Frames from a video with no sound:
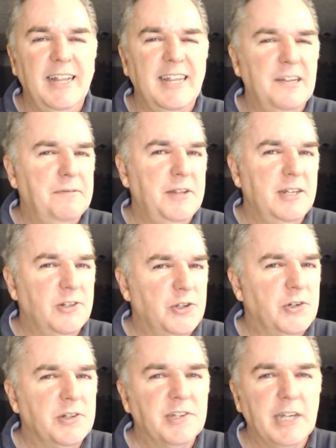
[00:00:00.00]
that if the
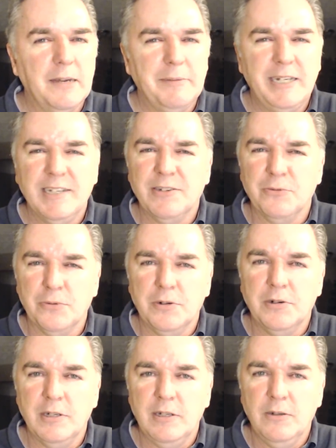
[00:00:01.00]
insurance company isn't
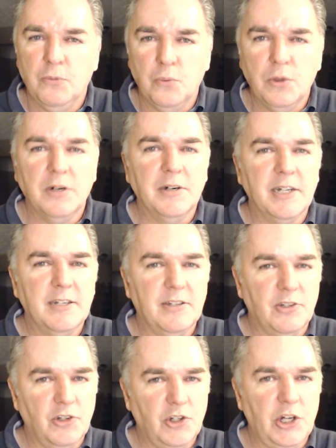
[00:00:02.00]
really willing
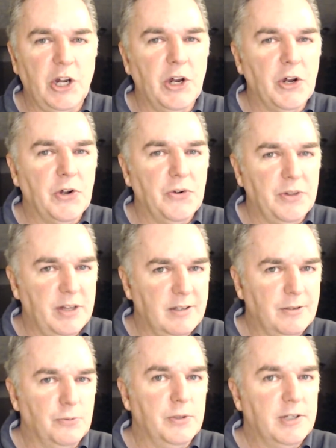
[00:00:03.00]
to share
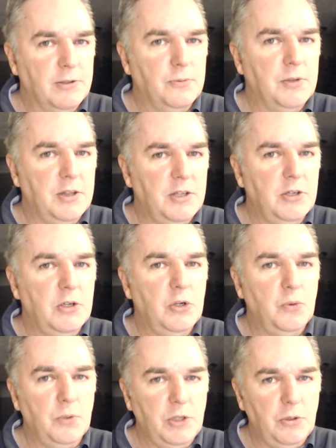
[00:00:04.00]
this risk with
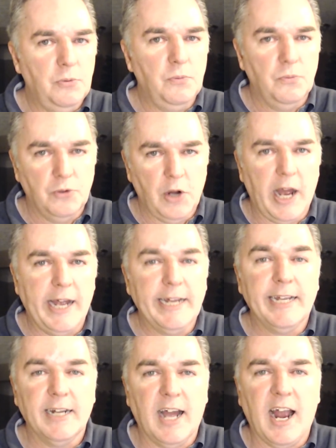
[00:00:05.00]
you when you try
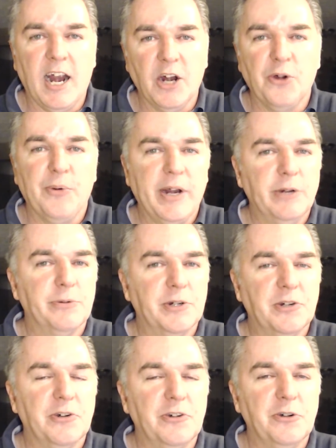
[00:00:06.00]
and get a higher rate of
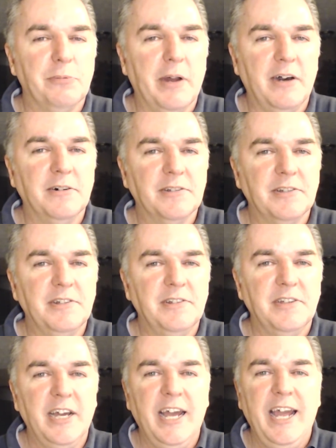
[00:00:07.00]
return in your policies,